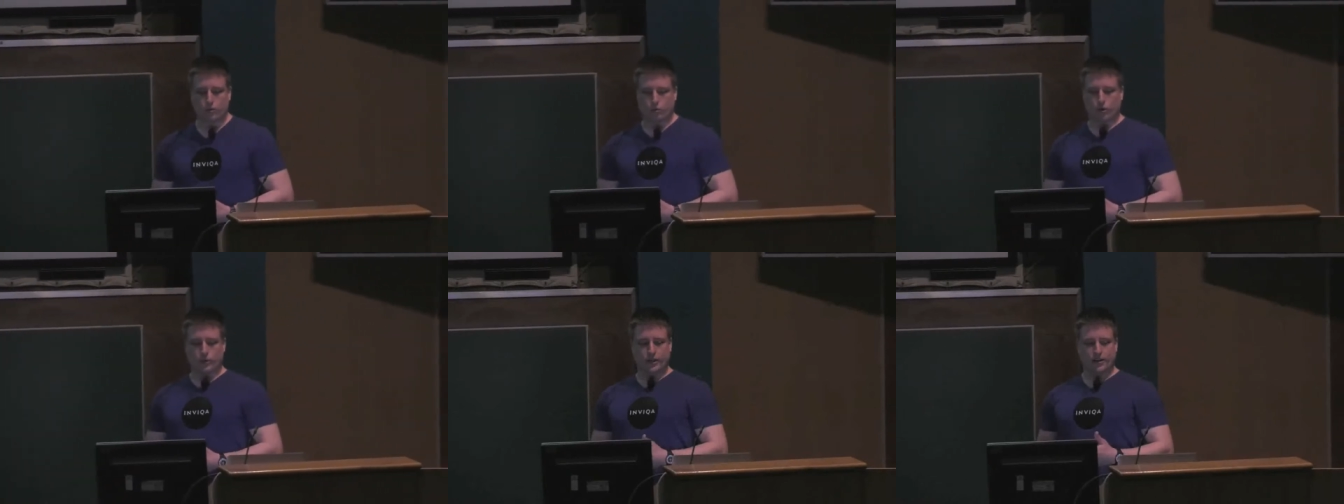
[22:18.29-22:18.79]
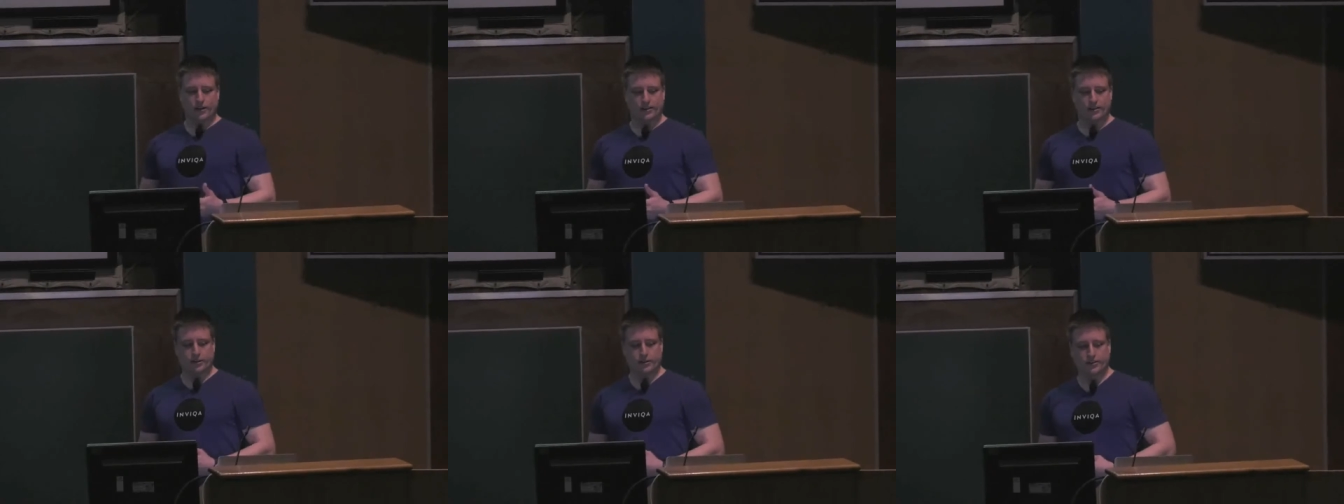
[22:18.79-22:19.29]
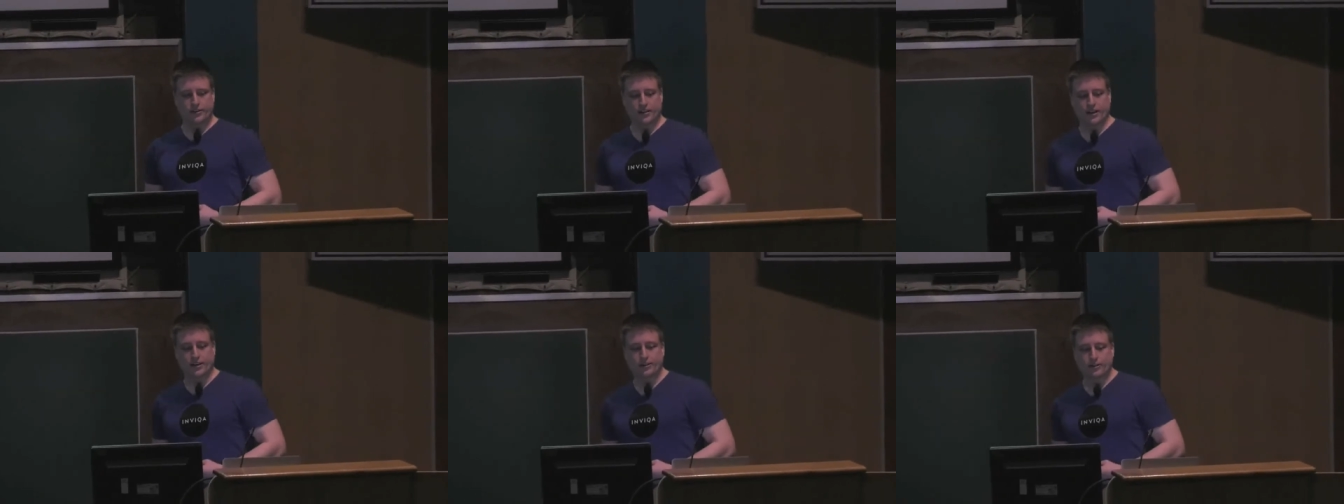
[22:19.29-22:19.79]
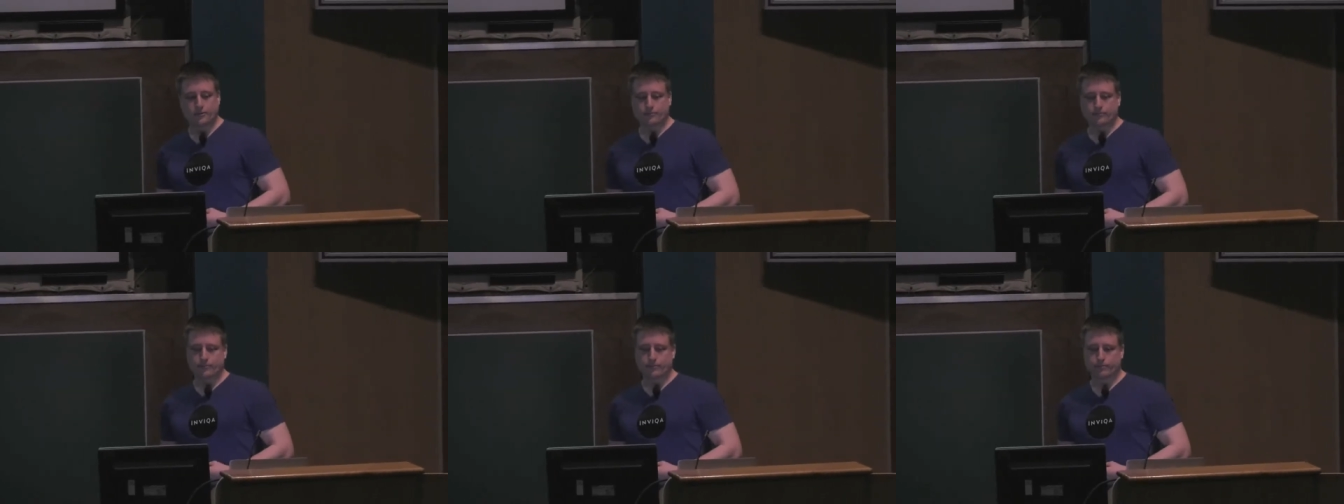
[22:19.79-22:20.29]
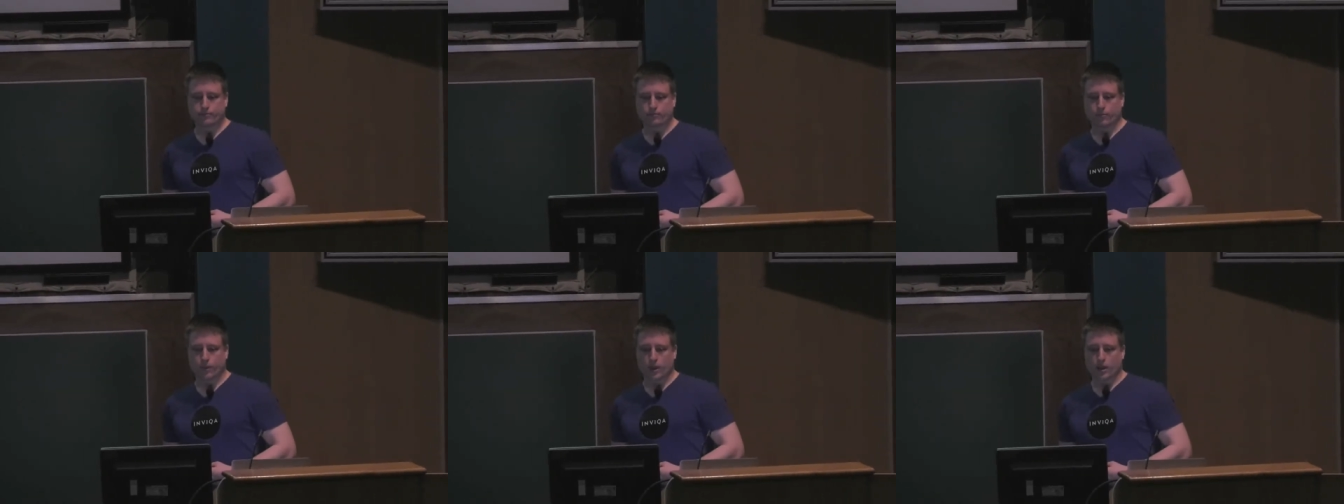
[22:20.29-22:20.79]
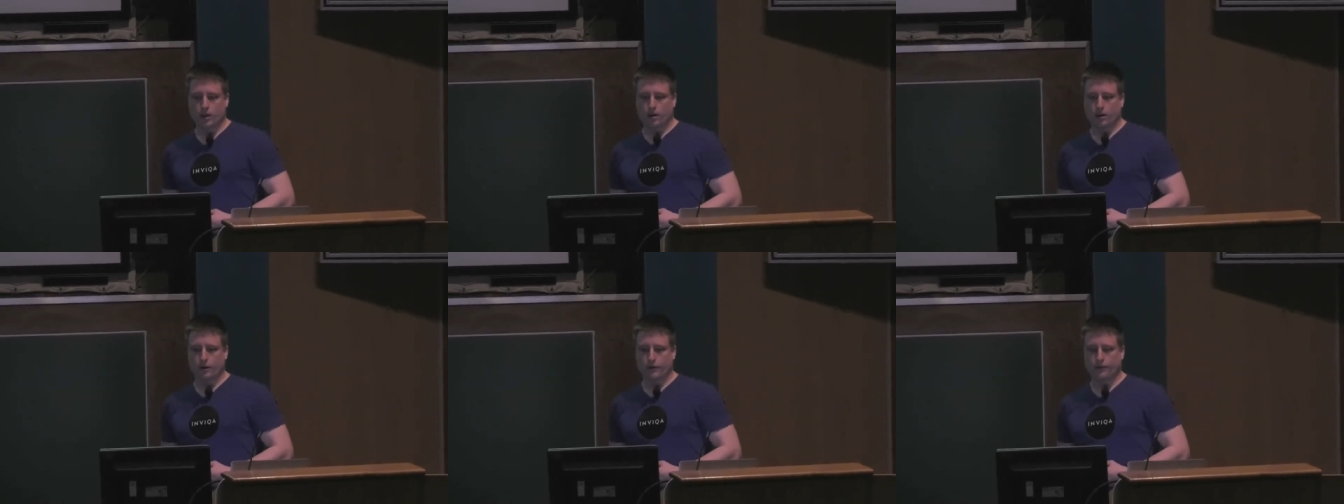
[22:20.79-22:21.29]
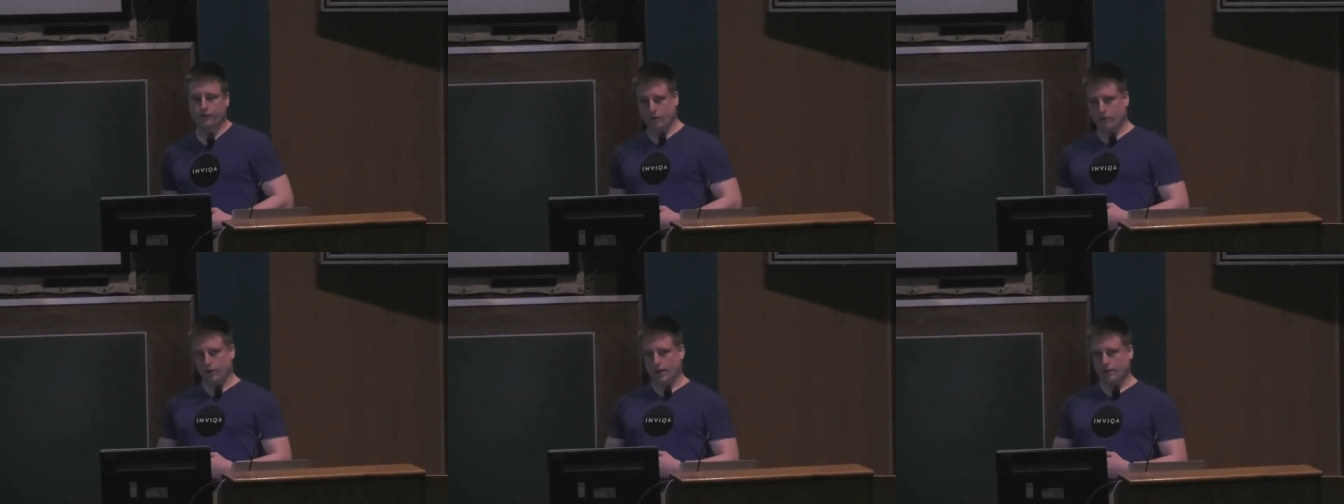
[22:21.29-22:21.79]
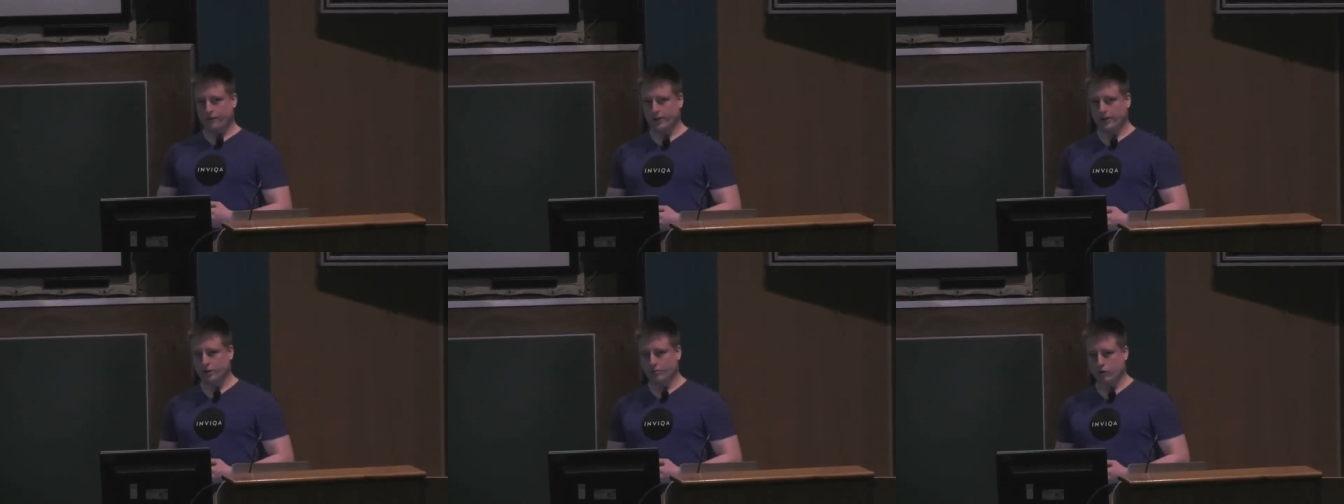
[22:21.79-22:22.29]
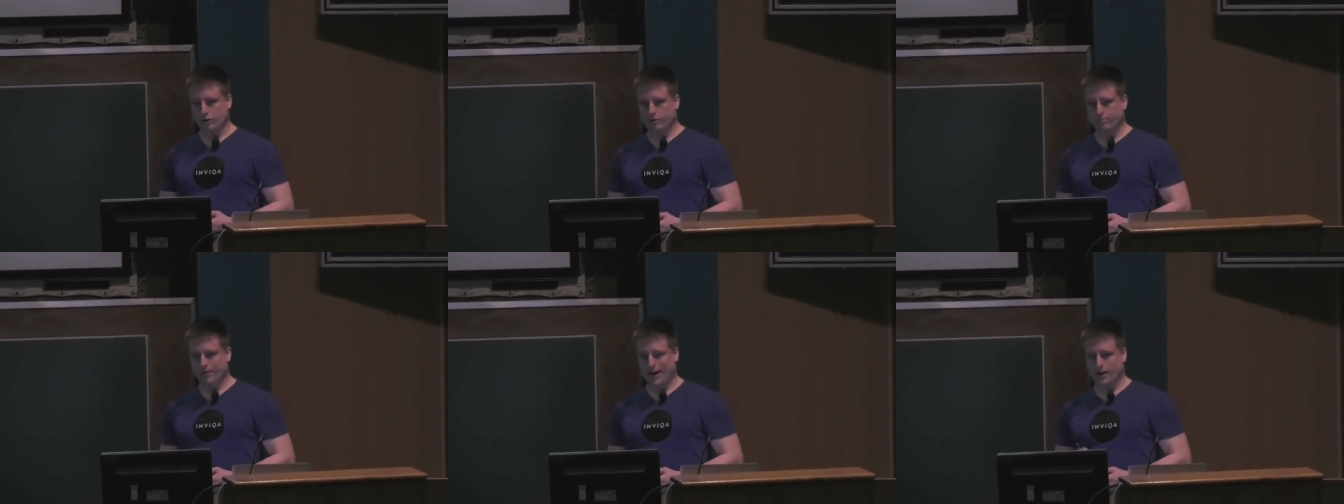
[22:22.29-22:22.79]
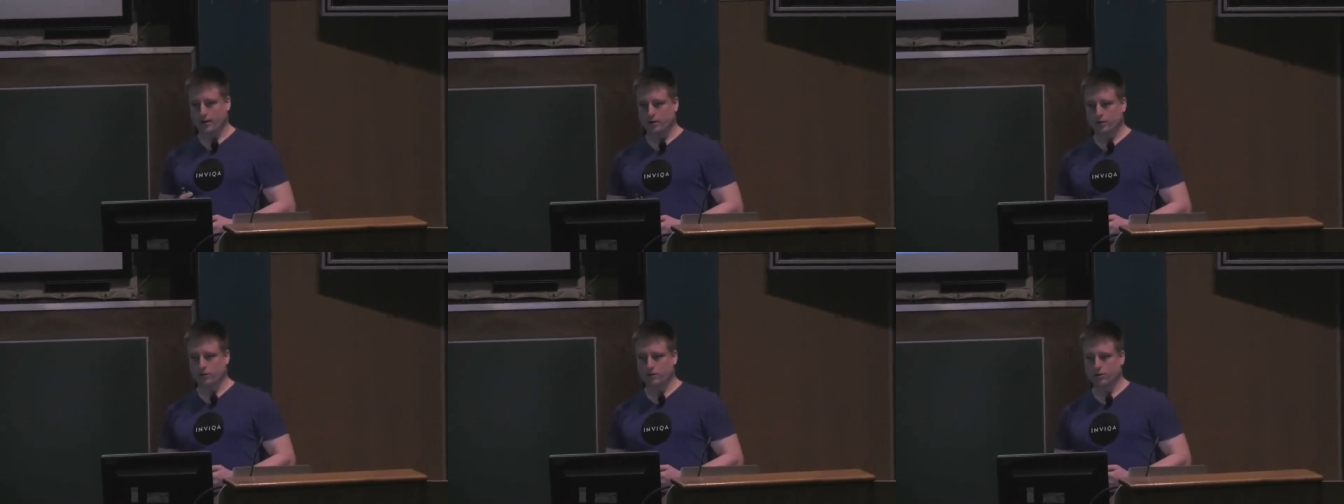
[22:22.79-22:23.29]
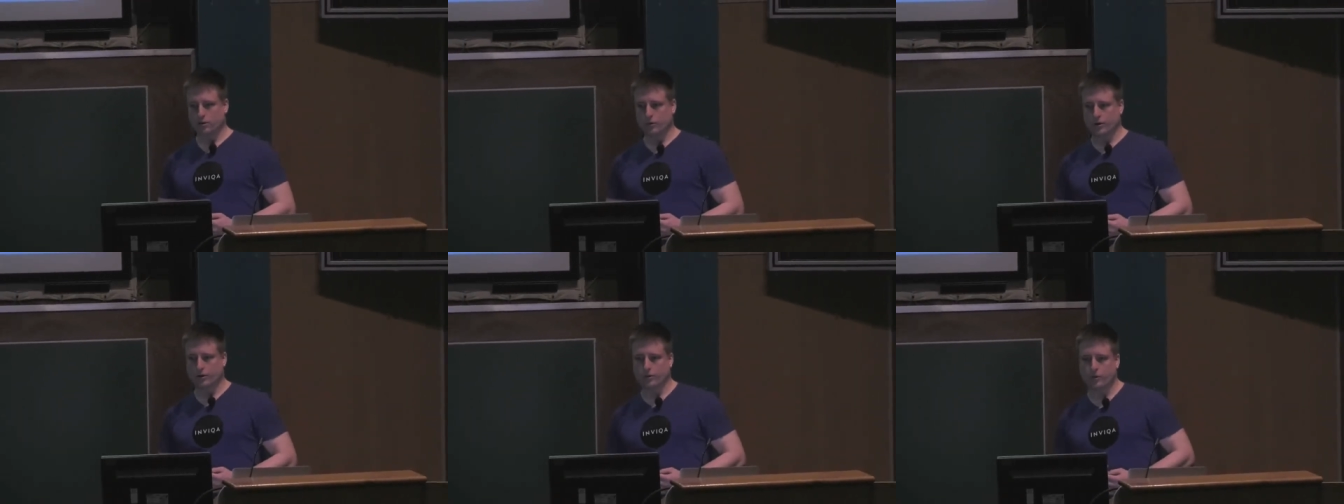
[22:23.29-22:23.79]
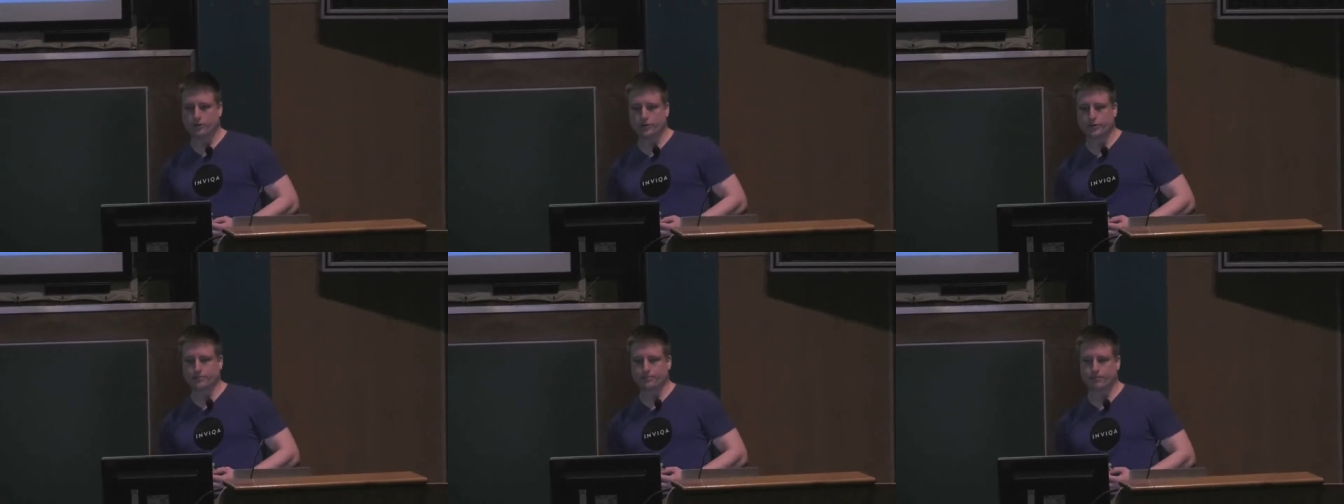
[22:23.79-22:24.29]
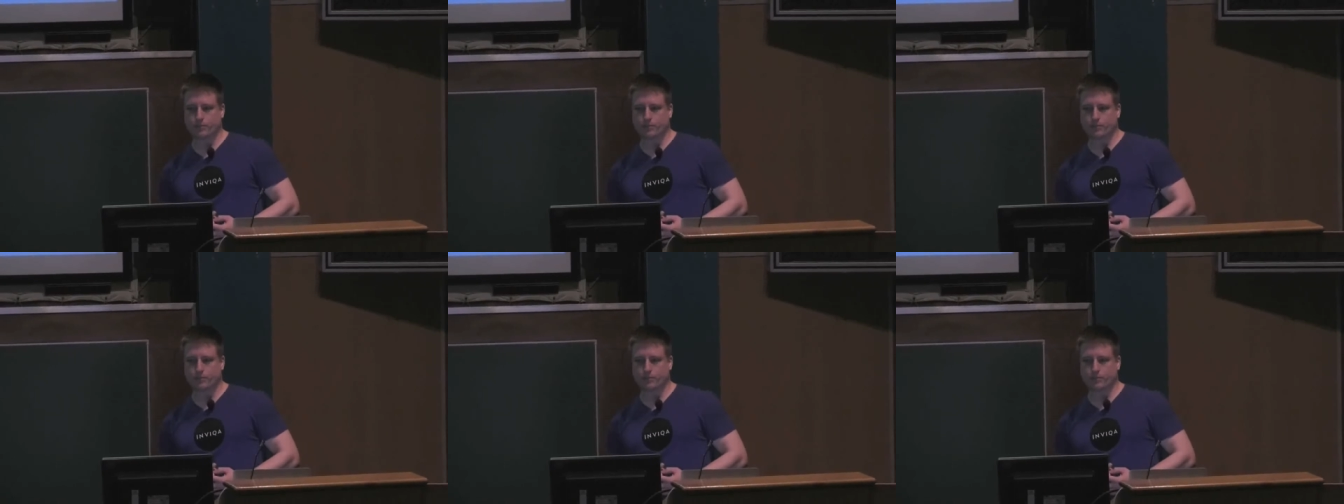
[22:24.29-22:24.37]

What we'd like to do instead is to get the feature branch back to where it was.